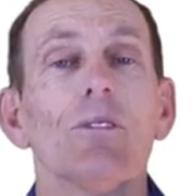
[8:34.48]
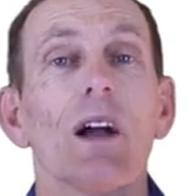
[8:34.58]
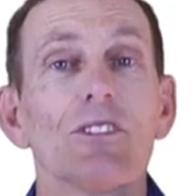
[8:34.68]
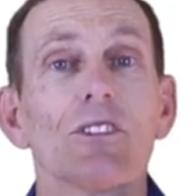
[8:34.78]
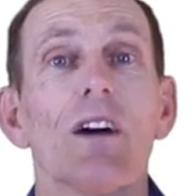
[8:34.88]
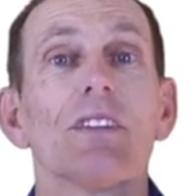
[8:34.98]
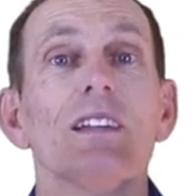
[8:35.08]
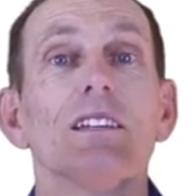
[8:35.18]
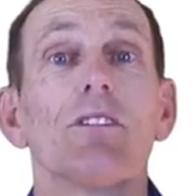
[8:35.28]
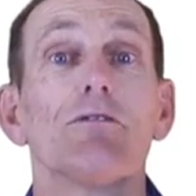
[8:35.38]
We also have the
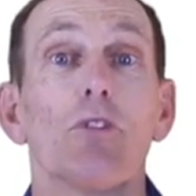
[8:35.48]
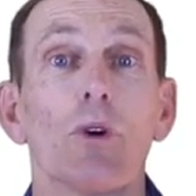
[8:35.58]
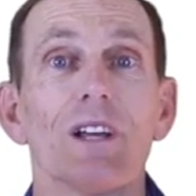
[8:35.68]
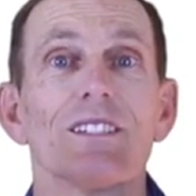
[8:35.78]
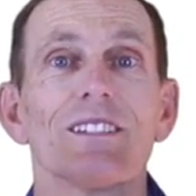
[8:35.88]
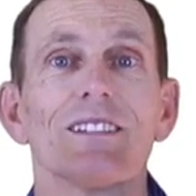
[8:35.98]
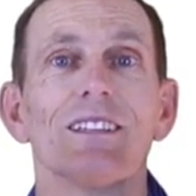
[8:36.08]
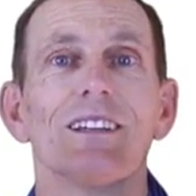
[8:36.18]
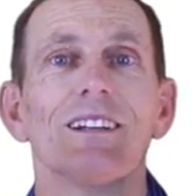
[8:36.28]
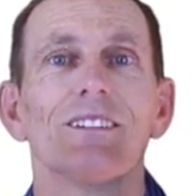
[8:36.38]
idea of a forest,
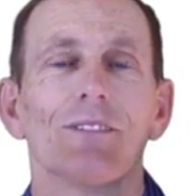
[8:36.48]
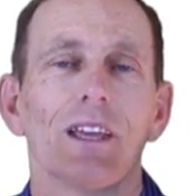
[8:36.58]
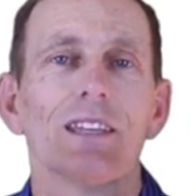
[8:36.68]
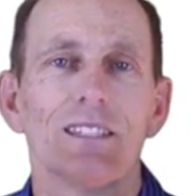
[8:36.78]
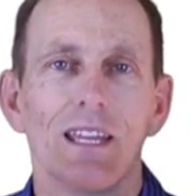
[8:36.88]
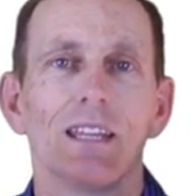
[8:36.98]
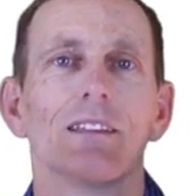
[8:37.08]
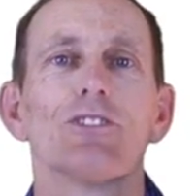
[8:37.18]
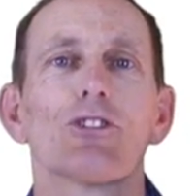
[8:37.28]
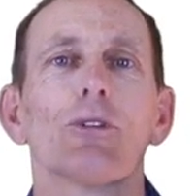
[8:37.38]
extending
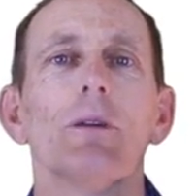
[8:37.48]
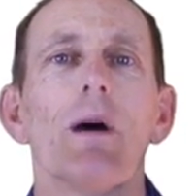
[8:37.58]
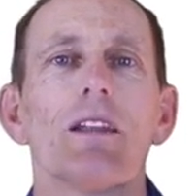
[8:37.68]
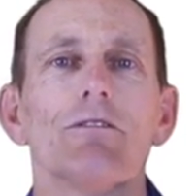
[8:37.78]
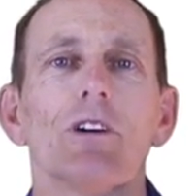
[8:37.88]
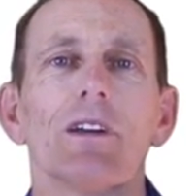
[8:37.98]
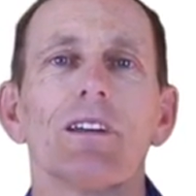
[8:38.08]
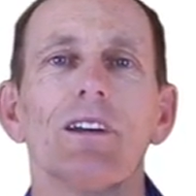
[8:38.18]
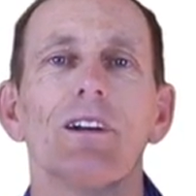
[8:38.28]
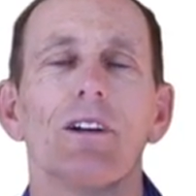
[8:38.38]
this tree metaphor.
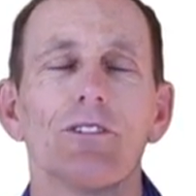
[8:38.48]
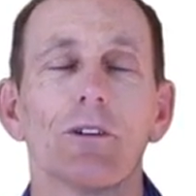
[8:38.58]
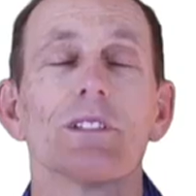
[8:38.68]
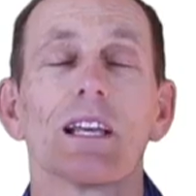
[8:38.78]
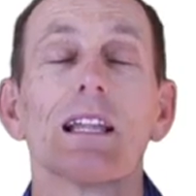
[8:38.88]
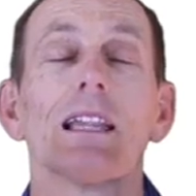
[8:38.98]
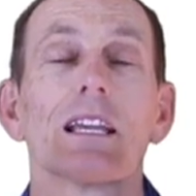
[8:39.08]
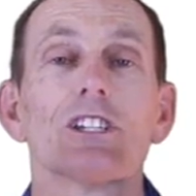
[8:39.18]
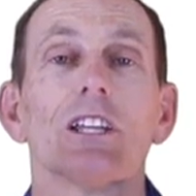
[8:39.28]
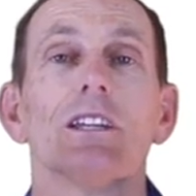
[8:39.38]
So it's a
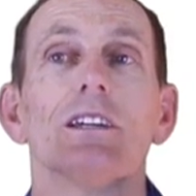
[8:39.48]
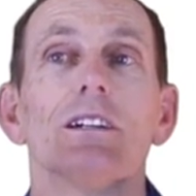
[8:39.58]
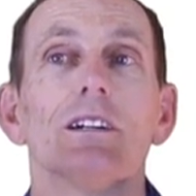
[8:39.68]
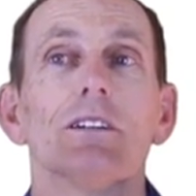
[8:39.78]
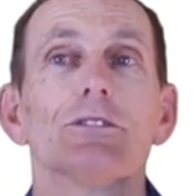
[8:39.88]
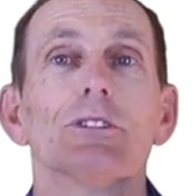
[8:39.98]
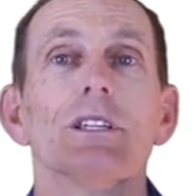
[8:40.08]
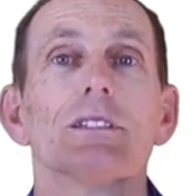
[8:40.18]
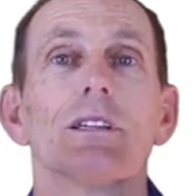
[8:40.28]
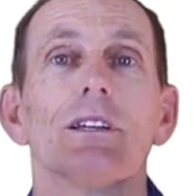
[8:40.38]
collection of
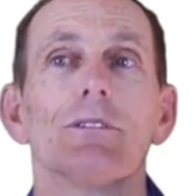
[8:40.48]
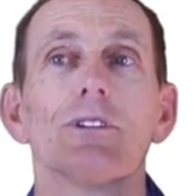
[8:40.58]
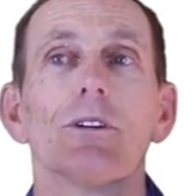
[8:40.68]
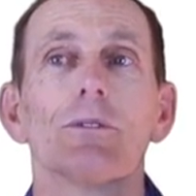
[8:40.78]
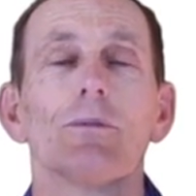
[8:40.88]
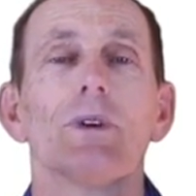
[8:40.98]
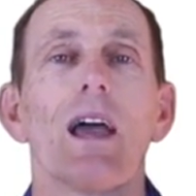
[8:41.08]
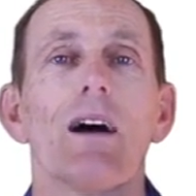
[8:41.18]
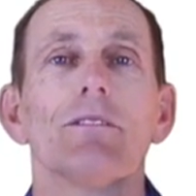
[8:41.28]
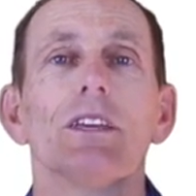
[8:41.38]
trees. So we
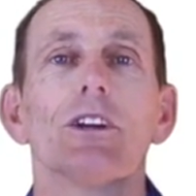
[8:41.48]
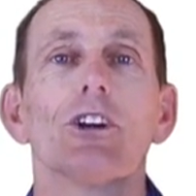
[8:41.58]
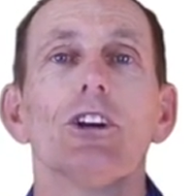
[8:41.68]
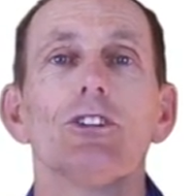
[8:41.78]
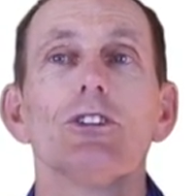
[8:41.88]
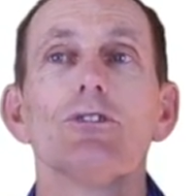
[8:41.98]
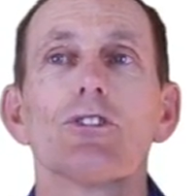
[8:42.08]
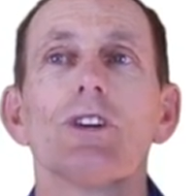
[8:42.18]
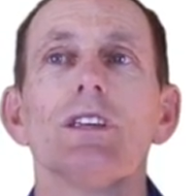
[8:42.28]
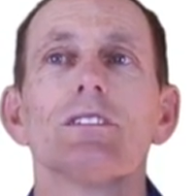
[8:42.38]
have here 2
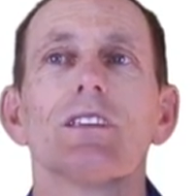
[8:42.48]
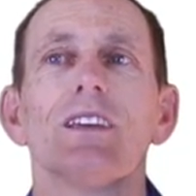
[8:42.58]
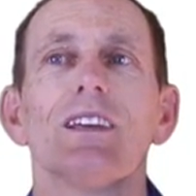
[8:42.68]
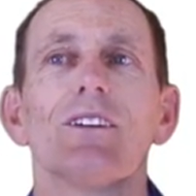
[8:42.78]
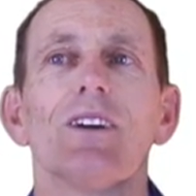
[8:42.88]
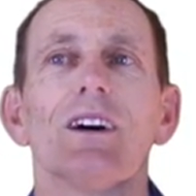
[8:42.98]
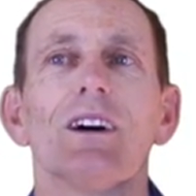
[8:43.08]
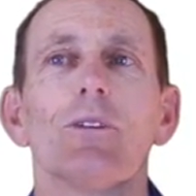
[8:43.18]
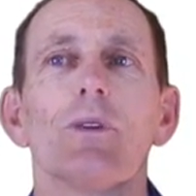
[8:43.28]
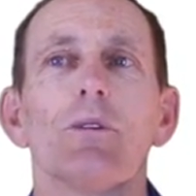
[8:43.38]
trees
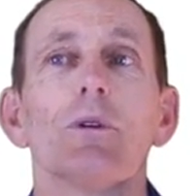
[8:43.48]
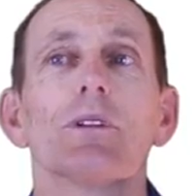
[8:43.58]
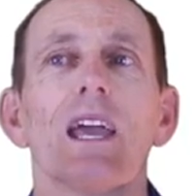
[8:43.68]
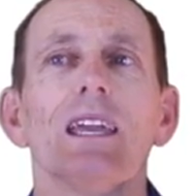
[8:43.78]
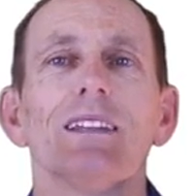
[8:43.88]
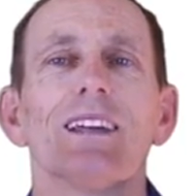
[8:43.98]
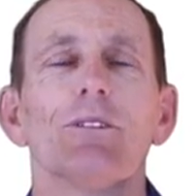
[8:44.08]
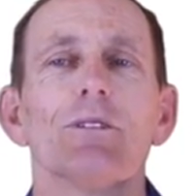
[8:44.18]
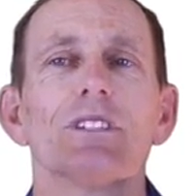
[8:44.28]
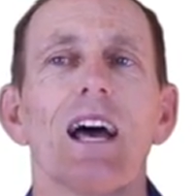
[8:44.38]
with a root Kate and
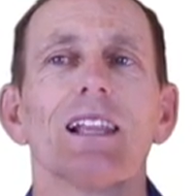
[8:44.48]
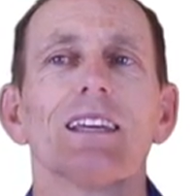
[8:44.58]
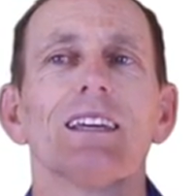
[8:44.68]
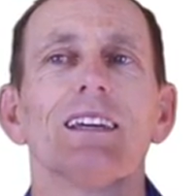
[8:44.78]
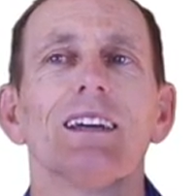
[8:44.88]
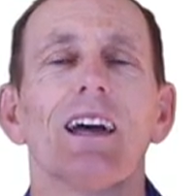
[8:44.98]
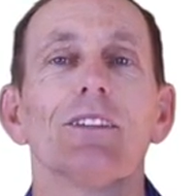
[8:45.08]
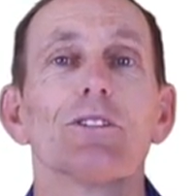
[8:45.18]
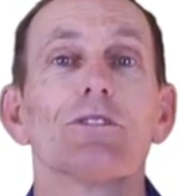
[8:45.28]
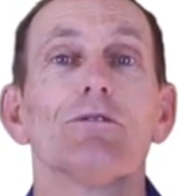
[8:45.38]
a root Sally,
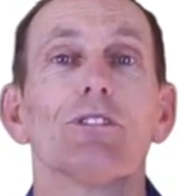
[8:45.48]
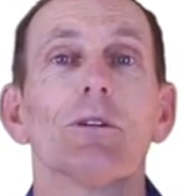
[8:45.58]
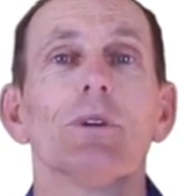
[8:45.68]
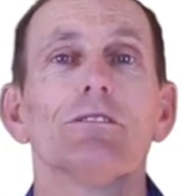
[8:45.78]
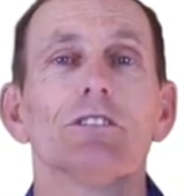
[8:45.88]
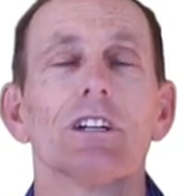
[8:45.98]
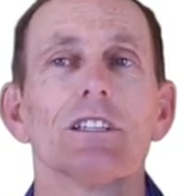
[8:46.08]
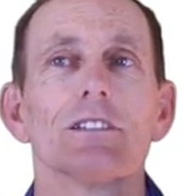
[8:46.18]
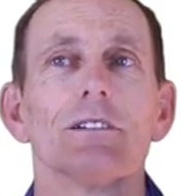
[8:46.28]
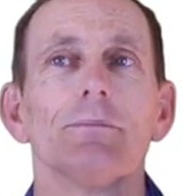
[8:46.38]
and those form a
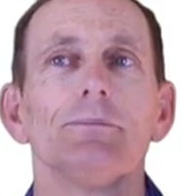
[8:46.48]
forest.